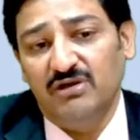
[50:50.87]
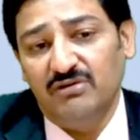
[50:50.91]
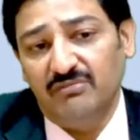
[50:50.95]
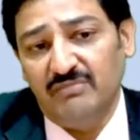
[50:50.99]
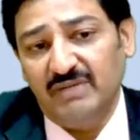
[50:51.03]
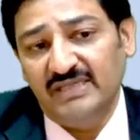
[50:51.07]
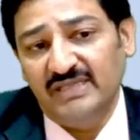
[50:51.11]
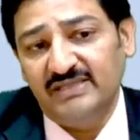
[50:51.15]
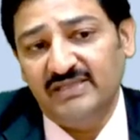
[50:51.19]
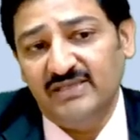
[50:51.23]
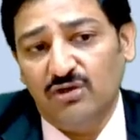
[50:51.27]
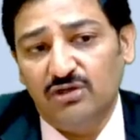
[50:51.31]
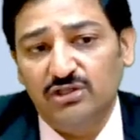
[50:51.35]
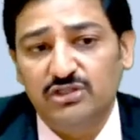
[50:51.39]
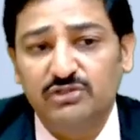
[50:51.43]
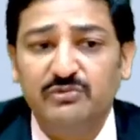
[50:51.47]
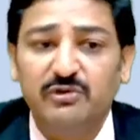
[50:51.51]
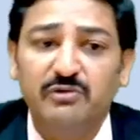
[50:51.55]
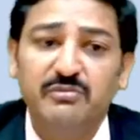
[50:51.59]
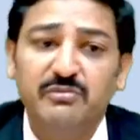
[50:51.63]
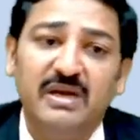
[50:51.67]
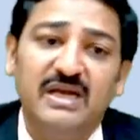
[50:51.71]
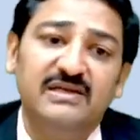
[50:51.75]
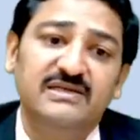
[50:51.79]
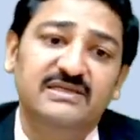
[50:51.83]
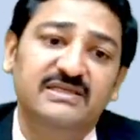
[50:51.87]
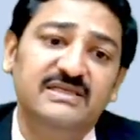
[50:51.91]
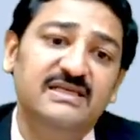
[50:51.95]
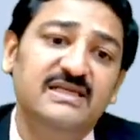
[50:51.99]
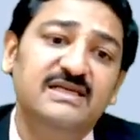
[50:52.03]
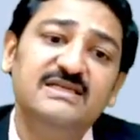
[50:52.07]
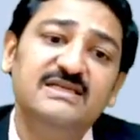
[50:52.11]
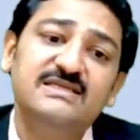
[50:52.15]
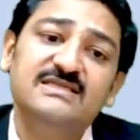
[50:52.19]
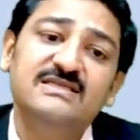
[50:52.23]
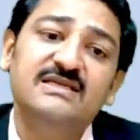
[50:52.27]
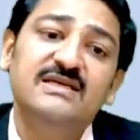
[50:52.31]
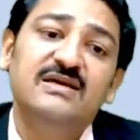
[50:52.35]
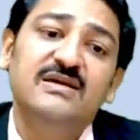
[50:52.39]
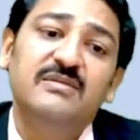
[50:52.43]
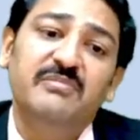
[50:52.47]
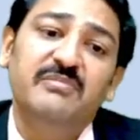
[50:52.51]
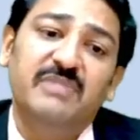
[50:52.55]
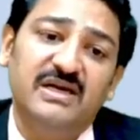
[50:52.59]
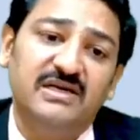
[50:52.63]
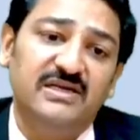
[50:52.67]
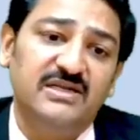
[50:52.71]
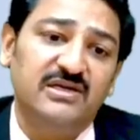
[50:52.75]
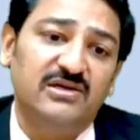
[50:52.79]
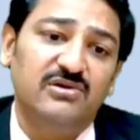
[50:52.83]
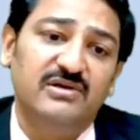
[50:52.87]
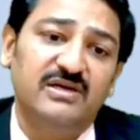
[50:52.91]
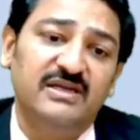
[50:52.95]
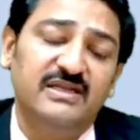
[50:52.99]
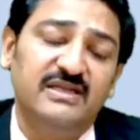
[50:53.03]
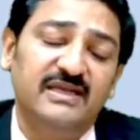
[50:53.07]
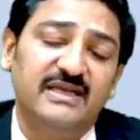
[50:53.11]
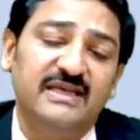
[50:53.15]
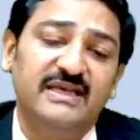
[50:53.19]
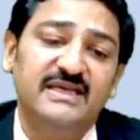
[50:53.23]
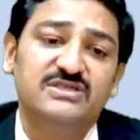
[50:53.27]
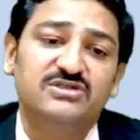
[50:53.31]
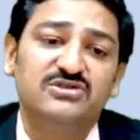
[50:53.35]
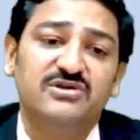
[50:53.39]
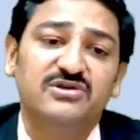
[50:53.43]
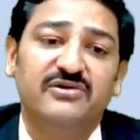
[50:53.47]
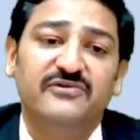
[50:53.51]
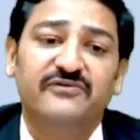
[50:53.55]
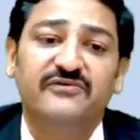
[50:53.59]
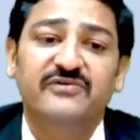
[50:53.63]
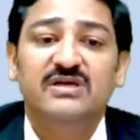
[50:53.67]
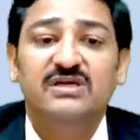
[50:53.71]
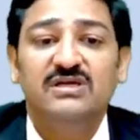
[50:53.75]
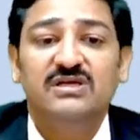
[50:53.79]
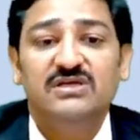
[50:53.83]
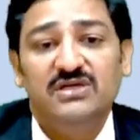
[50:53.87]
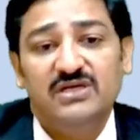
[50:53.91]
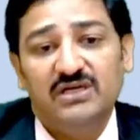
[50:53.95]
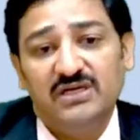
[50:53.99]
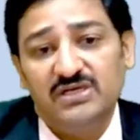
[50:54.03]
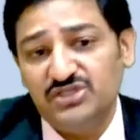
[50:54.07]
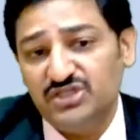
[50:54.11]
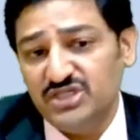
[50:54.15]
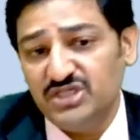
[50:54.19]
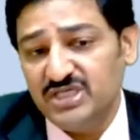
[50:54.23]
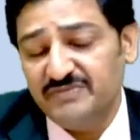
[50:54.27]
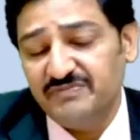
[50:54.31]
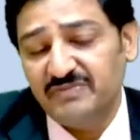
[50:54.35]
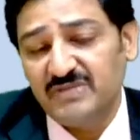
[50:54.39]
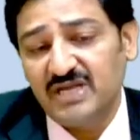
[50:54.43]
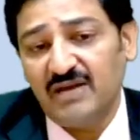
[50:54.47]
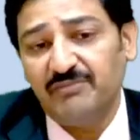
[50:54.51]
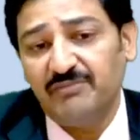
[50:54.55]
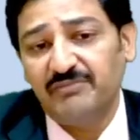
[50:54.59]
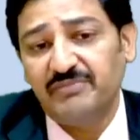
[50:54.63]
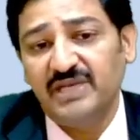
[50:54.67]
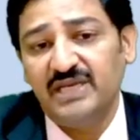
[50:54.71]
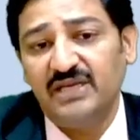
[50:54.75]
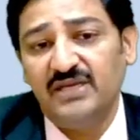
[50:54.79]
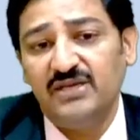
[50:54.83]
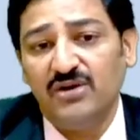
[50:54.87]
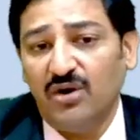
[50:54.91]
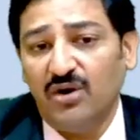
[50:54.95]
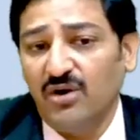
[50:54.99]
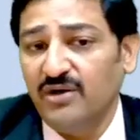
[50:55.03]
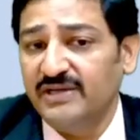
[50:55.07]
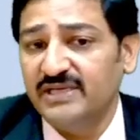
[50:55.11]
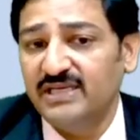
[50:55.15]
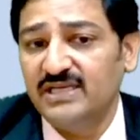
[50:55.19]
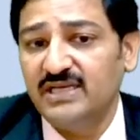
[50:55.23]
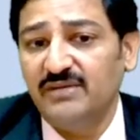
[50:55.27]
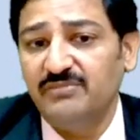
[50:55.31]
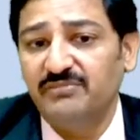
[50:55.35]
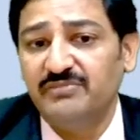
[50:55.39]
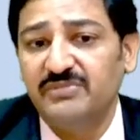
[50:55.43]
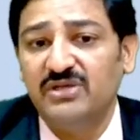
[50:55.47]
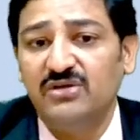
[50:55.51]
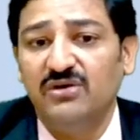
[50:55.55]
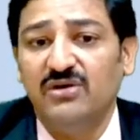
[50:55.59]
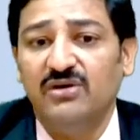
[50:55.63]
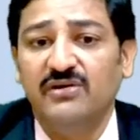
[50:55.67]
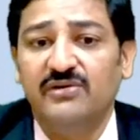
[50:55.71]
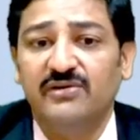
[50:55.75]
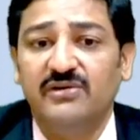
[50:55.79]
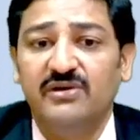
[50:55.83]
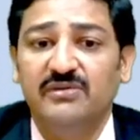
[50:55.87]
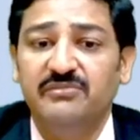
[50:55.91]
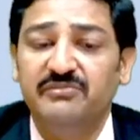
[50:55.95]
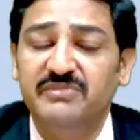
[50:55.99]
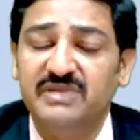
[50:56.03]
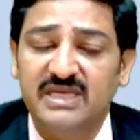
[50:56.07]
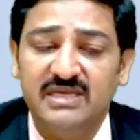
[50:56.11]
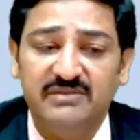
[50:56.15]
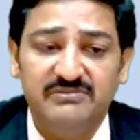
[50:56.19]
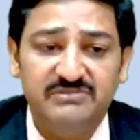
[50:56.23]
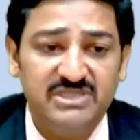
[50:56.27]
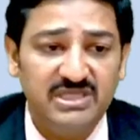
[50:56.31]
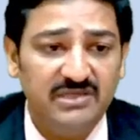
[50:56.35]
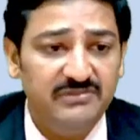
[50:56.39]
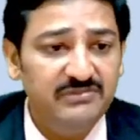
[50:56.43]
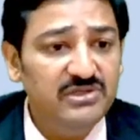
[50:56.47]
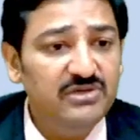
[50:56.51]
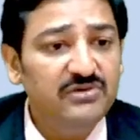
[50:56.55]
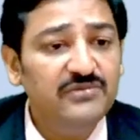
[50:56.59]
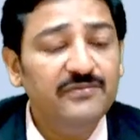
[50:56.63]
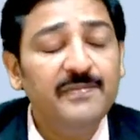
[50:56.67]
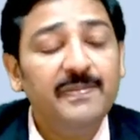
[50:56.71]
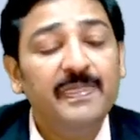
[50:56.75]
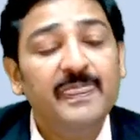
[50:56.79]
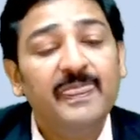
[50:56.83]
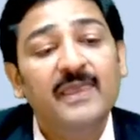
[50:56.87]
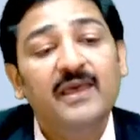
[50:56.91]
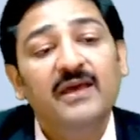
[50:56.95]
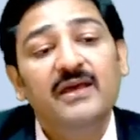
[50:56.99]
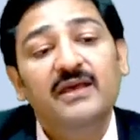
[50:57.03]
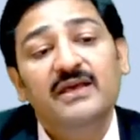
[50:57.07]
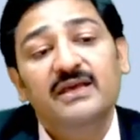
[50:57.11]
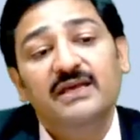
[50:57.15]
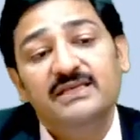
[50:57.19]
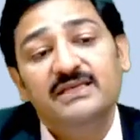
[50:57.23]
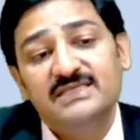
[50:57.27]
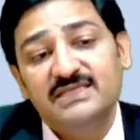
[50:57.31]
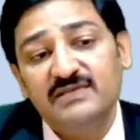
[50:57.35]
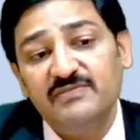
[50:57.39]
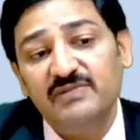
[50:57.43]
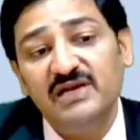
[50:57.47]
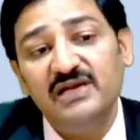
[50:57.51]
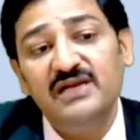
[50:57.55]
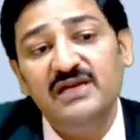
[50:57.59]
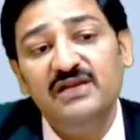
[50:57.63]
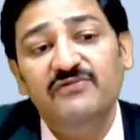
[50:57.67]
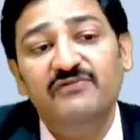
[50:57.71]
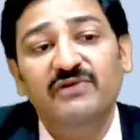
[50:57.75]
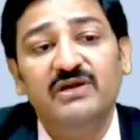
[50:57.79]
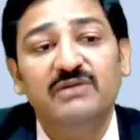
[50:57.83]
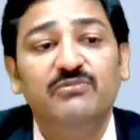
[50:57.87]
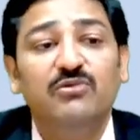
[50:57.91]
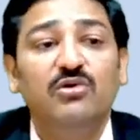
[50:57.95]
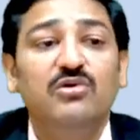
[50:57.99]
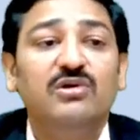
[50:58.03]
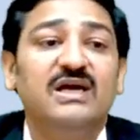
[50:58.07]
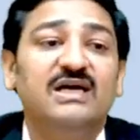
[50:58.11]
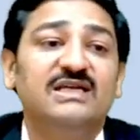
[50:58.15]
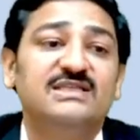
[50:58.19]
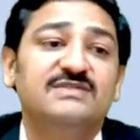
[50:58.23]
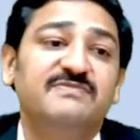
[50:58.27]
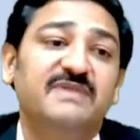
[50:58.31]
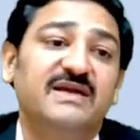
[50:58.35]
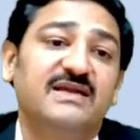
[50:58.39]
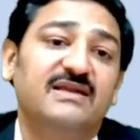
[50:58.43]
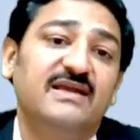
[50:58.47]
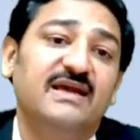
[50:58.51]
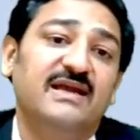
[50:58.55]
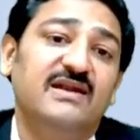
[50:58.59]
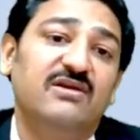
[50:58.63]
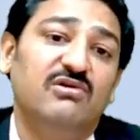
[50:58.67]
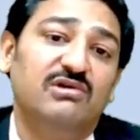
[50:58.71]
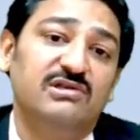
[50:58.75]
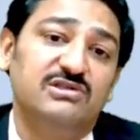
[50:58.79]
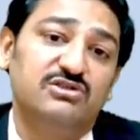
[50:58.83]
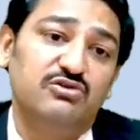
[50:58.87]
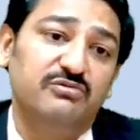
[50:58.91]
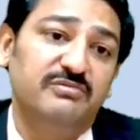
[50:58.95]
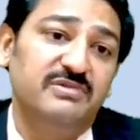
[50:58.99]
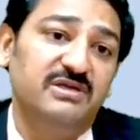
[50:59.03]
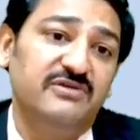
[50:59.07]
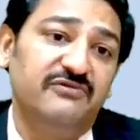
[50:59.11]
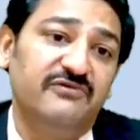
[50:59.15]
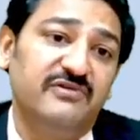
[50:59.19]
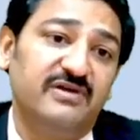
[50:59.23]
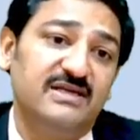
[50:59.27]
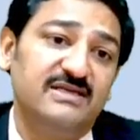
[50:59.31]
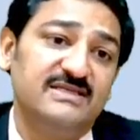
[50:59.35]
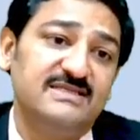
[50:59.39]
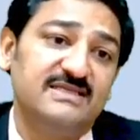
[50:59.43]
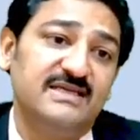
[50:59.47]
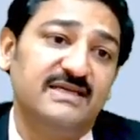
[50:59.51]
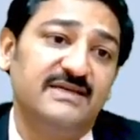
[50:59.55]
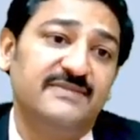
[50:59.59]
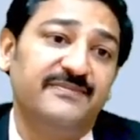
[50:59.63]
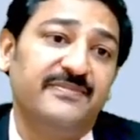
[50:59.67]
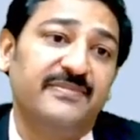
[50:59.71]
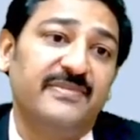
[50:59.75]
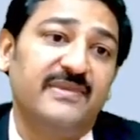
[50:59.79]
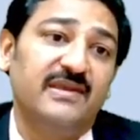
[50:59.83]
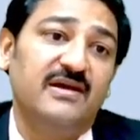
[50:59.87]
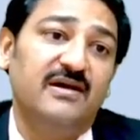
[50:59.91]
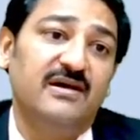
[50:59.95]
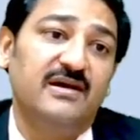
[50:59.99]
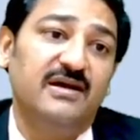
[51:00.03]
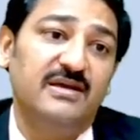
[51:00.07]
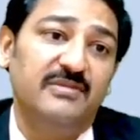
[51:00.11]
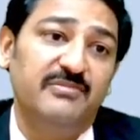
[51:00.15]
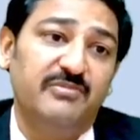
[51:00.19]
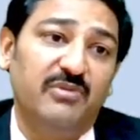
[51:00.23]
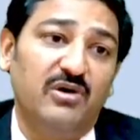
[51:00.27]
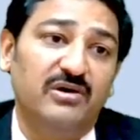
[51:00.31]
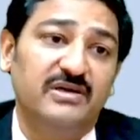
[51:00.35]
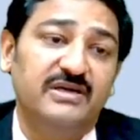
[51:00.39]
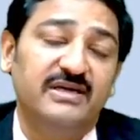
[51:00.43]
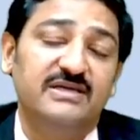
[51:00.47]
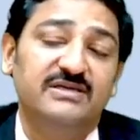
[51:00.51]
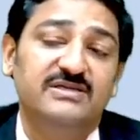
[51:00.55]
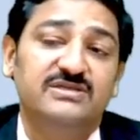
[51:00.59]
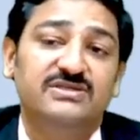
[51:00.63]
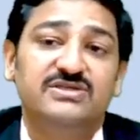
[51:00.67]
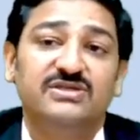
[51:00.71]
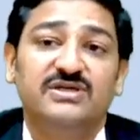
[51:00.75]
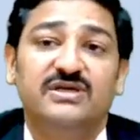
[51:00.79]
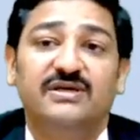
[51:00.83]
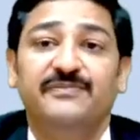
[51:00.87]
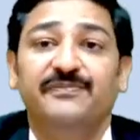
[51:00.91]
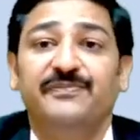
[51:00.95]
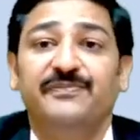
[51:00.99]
by the automobile dealers, particularly in the case of Jeep company, Audi company, or BMW. Similarly, one more aspect can also be referred as a important